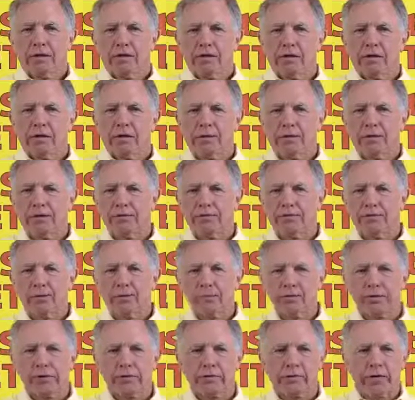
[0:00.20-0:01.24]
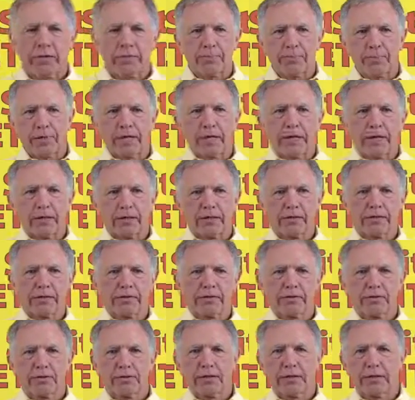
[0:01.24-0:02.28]
Hello from Set-Rite
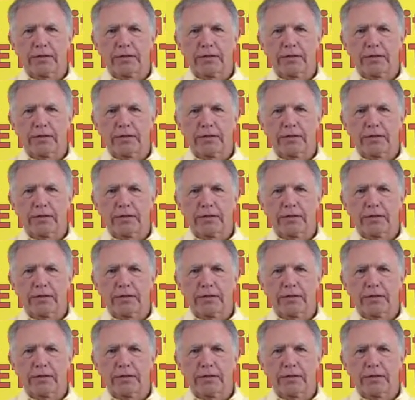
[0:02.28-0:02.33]
Products.